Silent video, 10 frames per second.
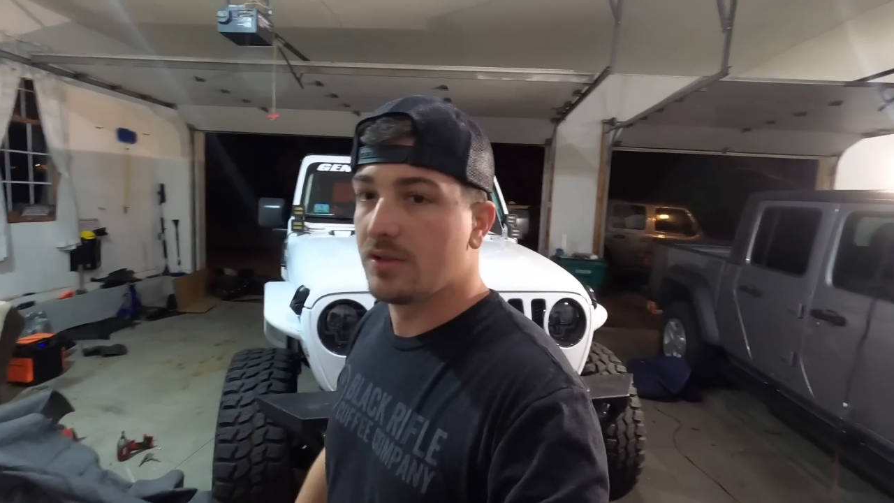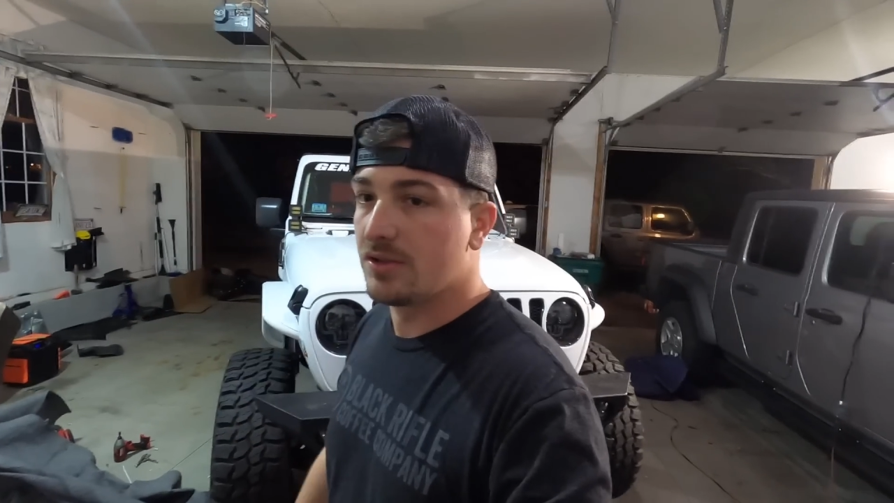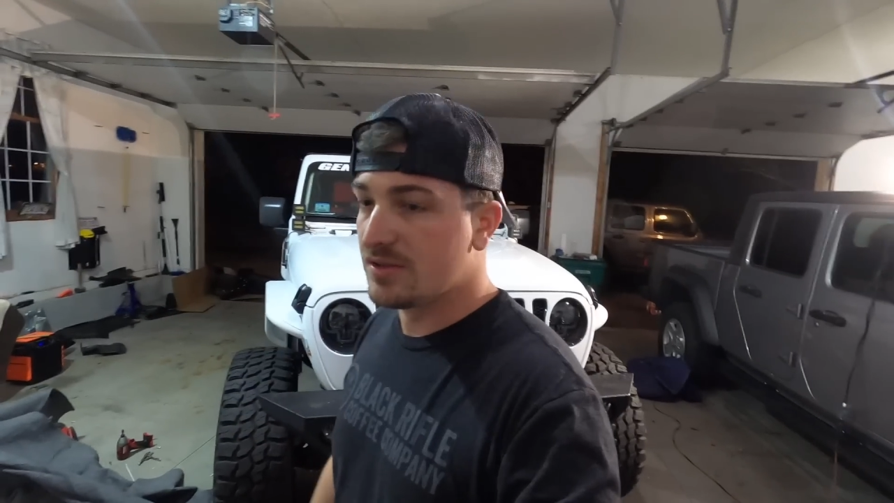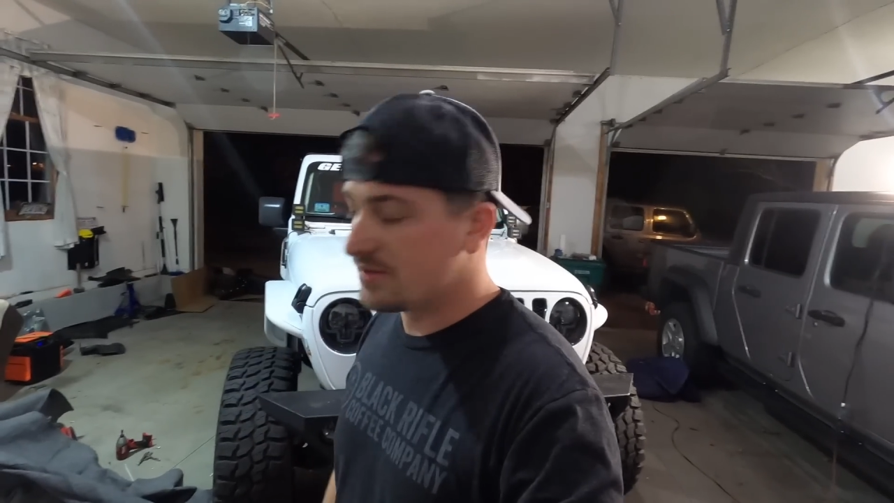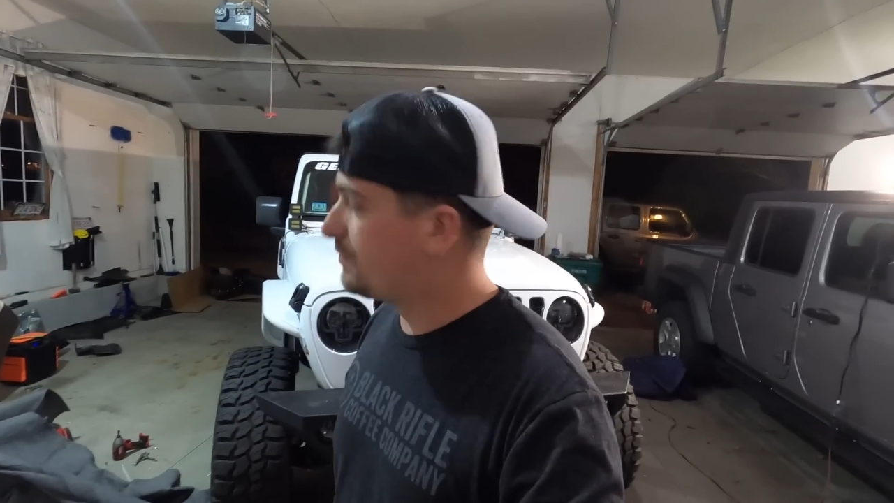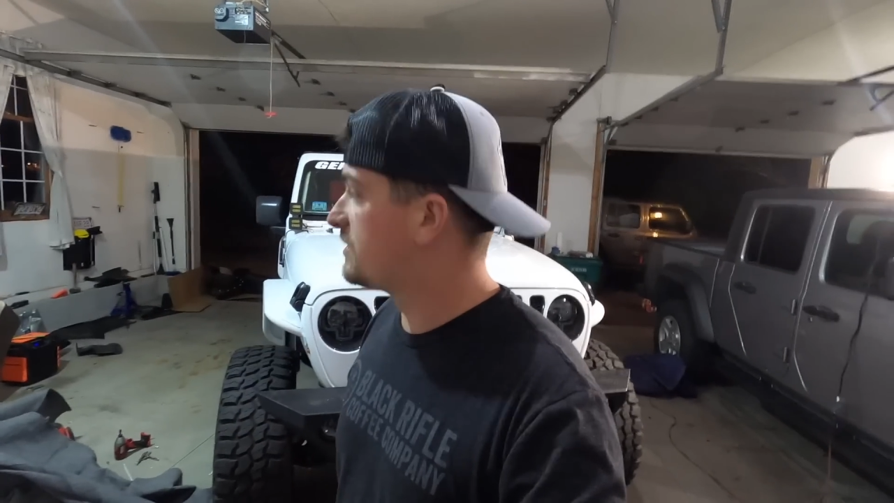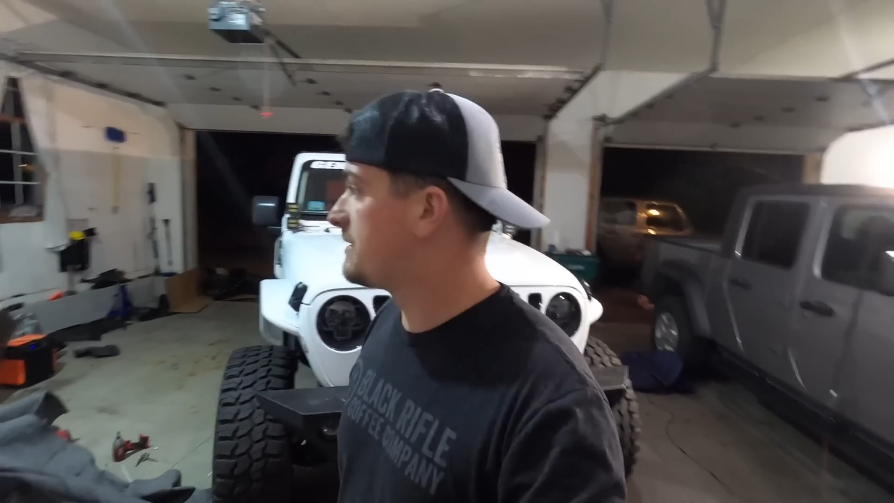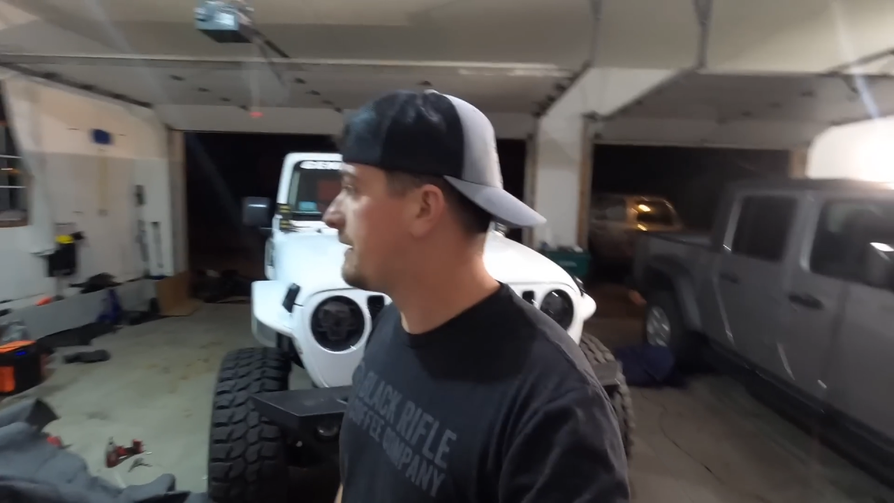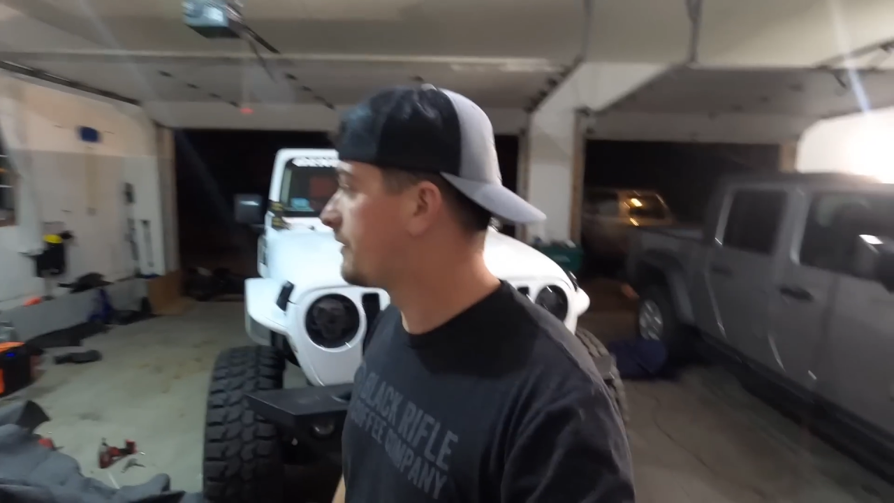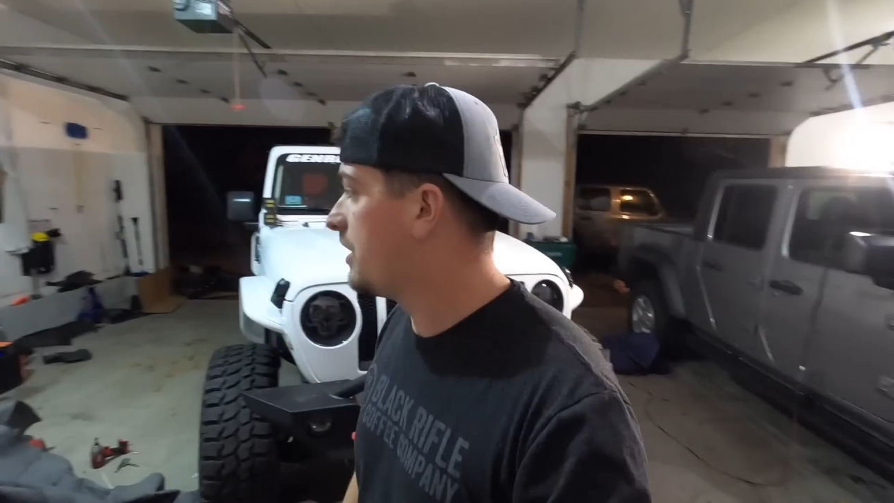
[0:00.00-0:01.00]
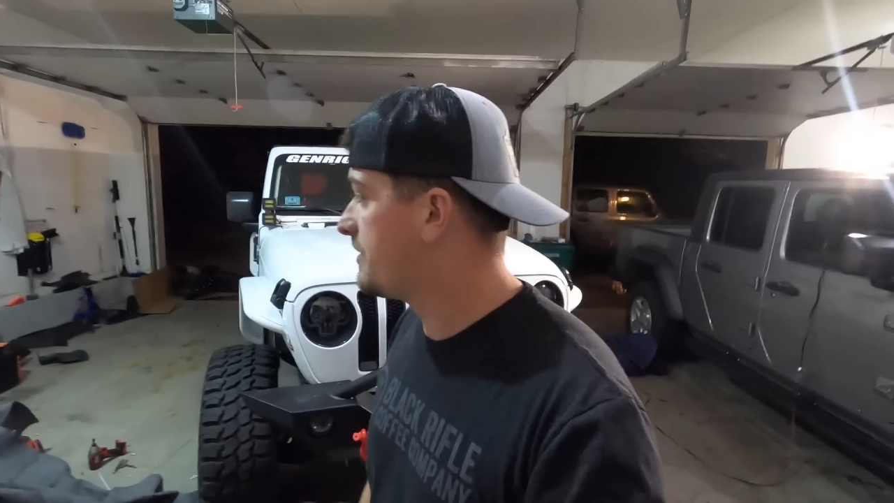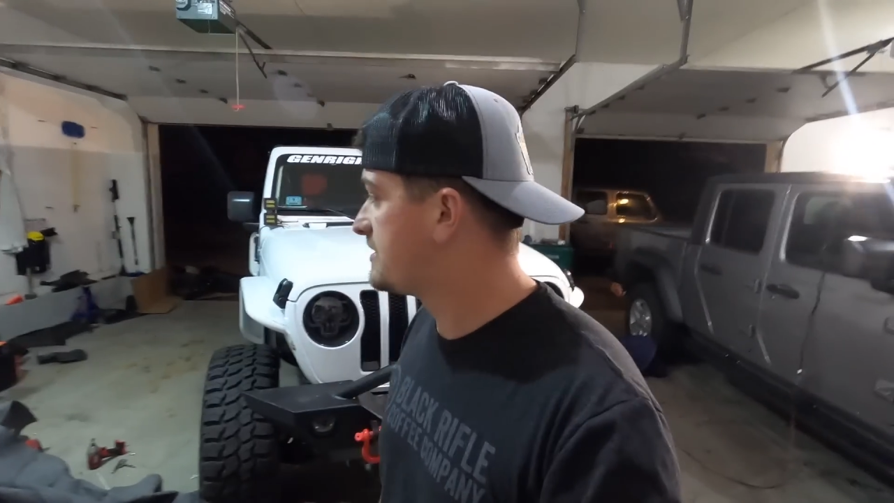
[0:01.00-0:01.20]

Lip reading: Just put that in the comment